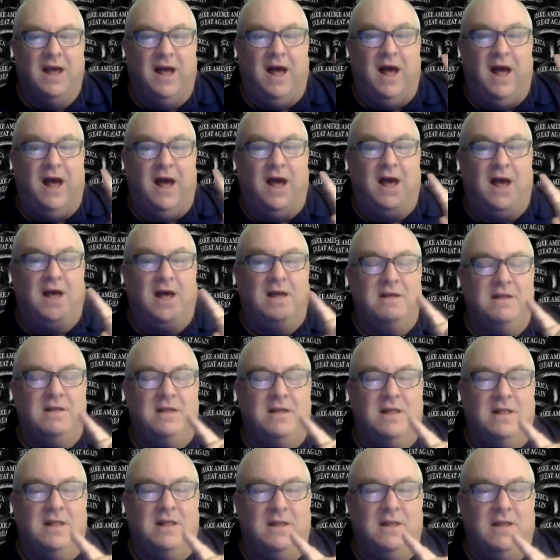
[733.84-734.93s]

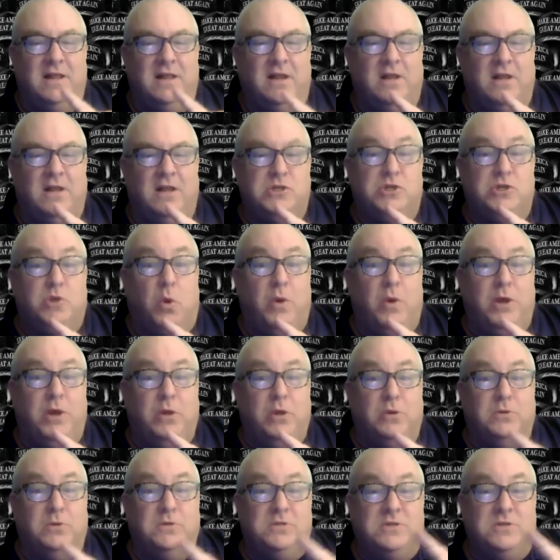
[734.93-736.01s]
little
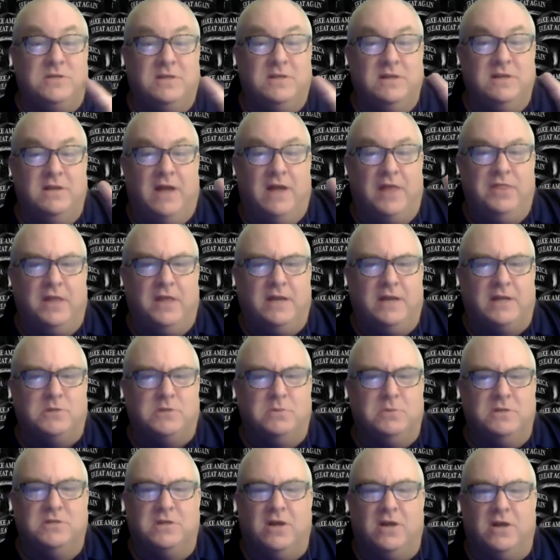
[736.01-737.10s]
Soyuz, I think that's
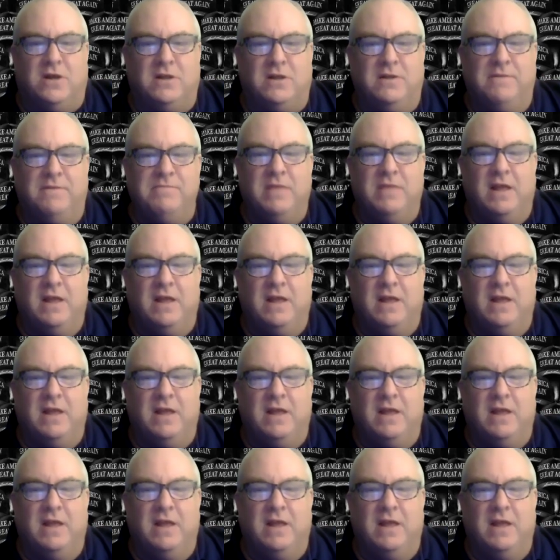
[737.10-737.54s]
what it's called,